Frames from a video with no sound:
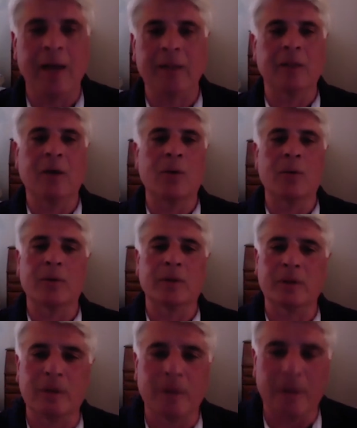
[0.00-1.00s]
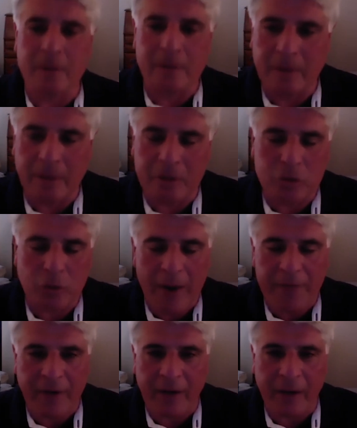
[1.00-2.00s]
lowered the
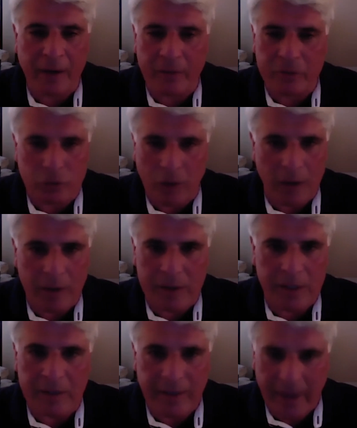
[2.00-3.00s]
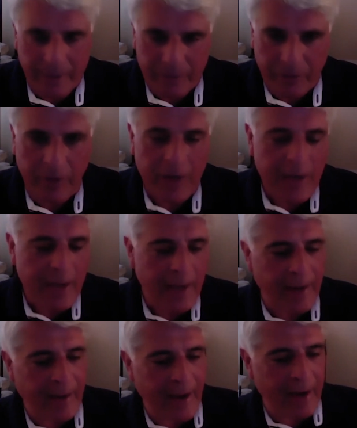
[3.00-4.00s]
trafficking of drugs in Denver. And I
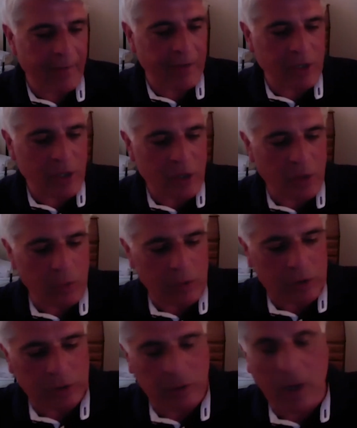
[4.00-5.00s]
guarantee you what your daughter